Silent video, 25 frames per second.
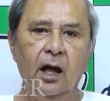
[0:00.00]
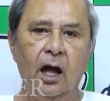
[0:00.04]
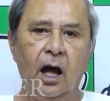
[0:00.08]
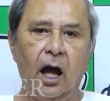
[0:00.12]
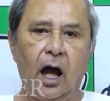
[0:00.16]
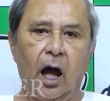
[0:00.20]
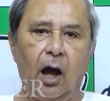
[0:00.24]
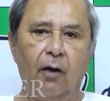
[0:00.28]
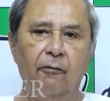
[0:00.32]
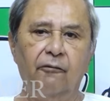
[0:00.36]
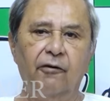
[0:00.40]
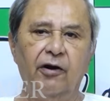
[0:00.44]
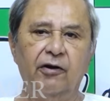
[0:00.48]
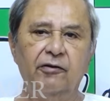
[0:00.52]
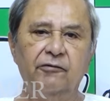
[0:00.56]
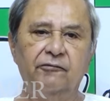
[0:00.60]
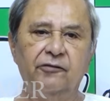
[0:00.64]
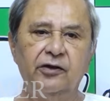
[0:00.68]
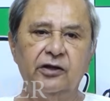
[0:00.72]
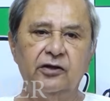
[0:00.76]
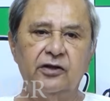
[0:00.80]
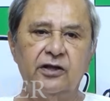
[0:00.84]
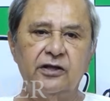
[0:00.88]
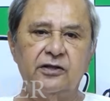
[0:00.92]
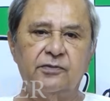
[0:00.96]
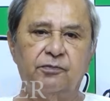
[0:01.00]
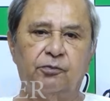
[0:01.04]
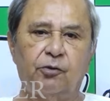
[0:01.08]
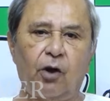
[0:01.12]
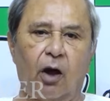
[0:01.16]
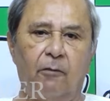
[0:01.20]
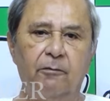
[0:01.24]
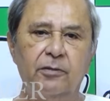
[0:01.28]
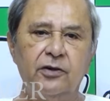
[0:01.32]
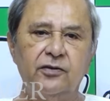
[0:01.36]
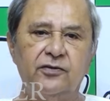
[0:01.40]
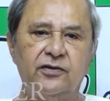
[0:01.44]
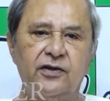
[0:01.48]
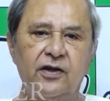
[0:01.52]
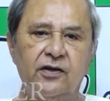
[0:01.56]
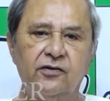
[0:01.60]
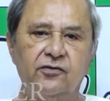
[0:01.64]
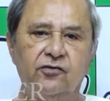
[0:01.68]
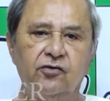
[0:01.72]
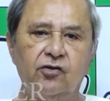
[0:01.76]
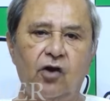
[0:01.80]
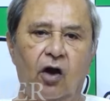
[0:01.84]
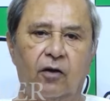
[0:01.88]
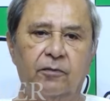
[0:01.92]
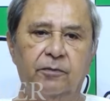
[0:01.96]
However, this promise
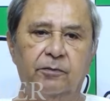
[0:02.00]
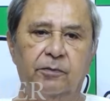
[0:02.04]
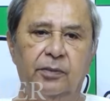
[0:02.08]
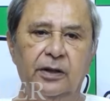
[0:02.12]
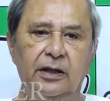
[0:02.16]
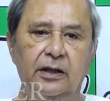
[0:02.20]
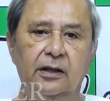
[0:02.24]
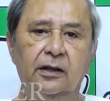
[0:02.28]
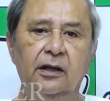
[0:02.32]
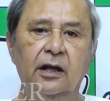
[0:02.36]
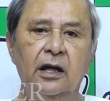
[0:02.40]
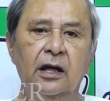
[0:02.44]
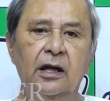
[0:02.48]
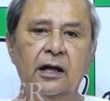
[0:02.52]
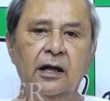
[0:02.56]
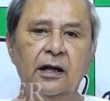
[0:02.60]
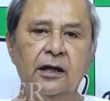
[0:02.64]
has not been